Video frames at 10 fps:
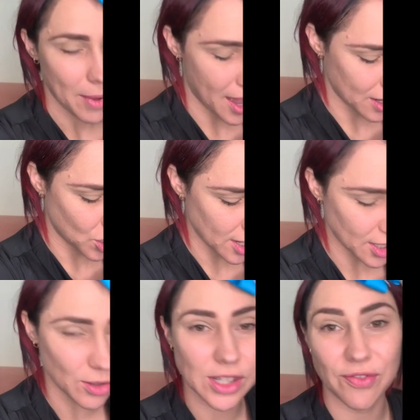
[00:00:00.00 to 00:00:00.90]
but
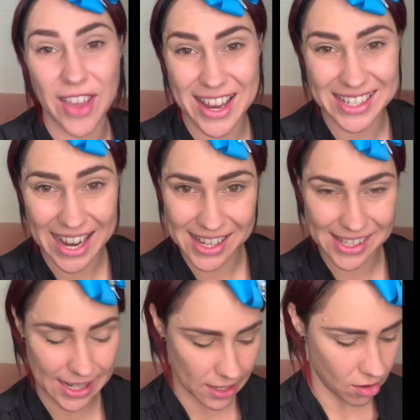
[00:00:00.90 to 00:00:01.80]
just looks
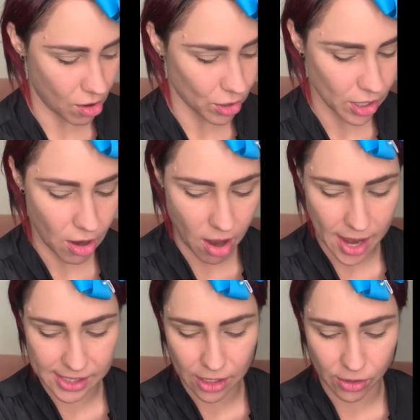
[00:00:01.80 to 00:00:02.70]
fantastic on the
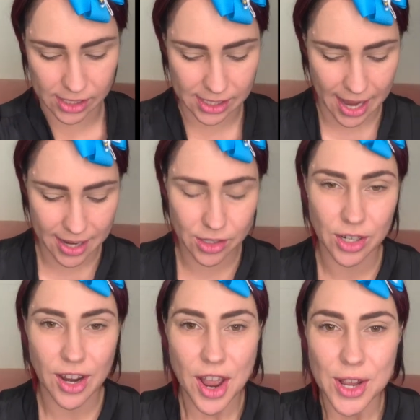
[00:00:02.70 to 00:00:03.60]
eyes and on stage.
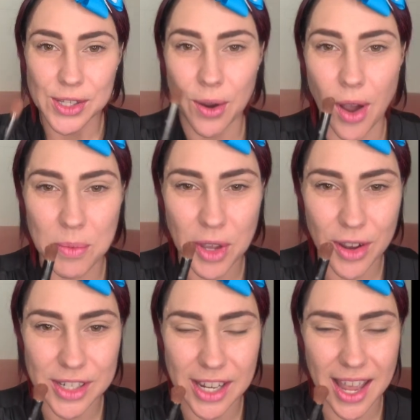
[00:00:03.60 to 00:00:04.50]
So I'm
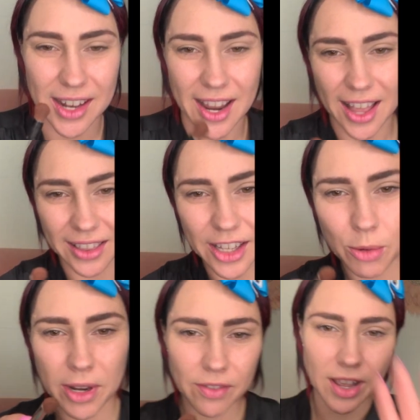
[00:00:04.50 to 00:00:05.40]
going to get a little bit of